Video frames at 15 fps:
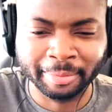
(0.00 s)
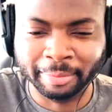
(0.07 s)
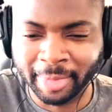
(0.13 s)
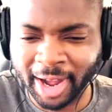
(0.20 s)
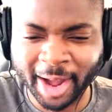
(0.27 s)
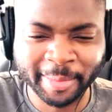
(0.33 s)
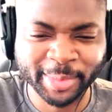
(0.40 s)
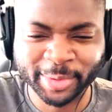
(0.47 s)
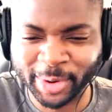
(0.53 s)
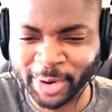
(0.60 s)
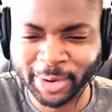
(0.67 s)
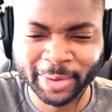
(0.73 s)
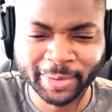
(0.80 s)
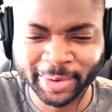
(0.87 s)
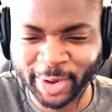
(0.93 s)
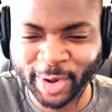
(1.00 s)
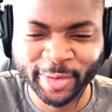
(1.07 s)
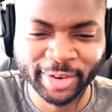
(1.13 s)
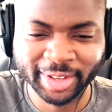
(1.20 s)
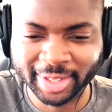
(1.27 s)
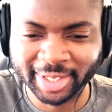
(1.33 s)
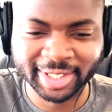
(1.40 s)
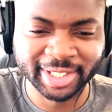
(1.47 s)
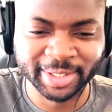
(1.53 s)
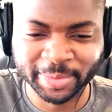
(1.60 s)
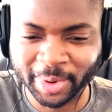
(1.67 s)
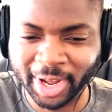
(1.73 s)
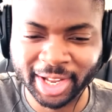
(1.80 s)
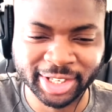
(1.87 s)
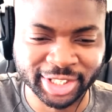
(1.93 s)
Mama rolled over, this is
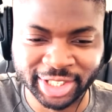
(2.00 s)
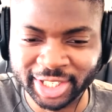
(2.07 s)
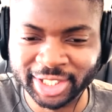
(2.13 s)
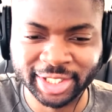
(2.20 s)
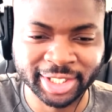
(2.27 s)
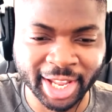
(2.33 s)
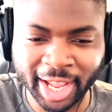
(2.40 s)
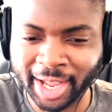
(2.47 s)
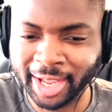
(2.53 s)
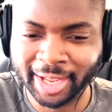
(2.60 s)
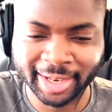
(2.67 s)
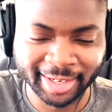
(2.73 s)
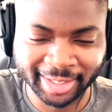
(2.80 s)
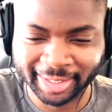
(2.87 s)
what she said.